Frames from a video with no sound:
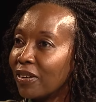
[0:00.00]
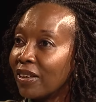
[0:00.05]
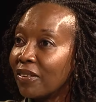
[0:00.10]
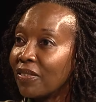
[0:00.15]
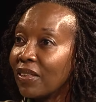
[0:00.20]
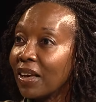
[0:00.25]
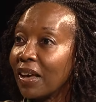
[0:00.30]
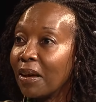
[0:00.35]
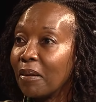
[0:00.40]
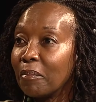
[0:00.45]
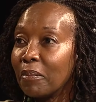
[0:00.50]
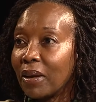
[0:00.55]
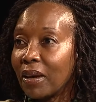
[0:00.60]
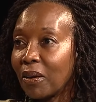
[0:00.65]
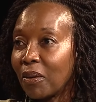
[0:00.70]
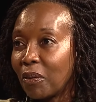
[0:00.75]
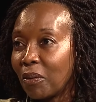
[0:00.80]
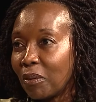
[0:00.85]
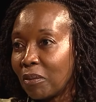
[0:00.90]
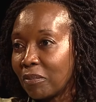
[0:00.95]
if they come
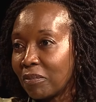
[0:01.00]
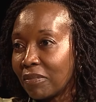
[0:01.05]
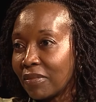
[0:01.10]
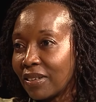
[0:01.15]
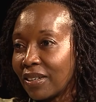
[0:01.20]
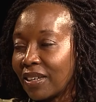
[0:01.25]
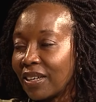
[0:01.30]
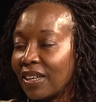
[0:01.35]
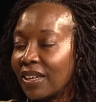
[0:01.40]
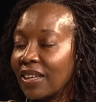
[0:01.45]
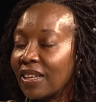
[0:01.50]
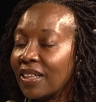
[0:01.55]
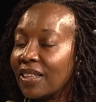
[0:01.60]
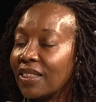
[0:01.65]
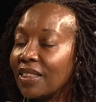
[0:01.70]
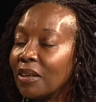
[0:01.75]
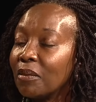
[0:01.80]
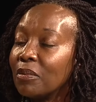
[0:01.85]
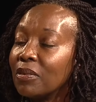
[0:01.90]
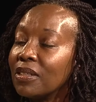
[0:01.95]
back home,
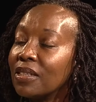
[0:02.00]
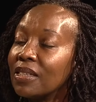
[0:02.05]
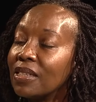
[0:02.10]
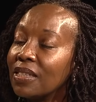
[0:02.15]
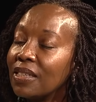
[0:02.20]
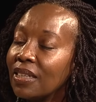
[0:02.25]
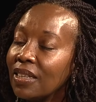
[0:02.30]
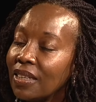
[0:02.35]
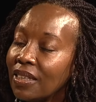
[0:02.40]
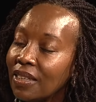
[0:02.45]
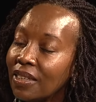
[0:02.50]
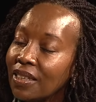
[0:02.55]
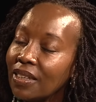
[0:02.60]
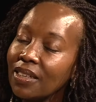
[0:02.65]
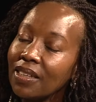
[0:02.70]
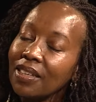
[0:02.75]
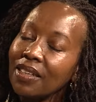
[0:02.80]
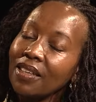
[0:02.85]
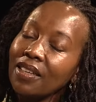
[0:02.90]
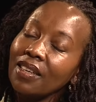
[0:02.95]
they will see
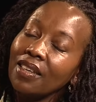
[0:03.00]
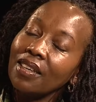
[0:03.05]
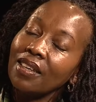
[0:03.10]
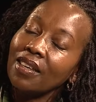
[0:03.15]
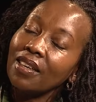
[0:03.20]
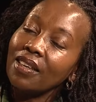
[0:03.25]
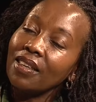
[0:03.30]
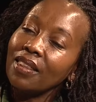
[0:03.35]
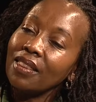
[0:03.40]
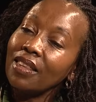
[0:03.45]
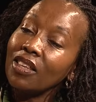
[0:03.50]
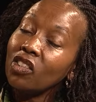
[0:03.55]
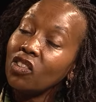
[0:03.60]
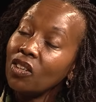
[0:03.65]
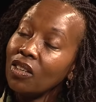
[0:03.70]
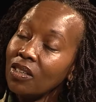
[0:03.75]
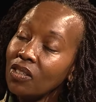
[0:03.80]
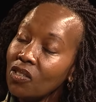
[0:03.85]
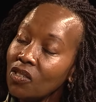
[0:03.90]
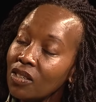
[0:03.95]
the
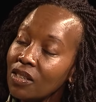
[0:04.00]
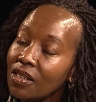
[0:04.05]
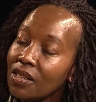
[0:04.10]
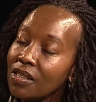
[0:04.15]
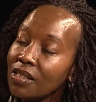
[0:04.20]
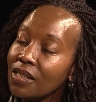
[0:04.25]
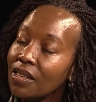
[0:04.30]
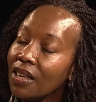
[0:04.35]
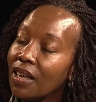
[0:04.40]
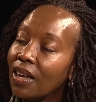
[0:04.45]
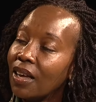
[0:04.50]
changes,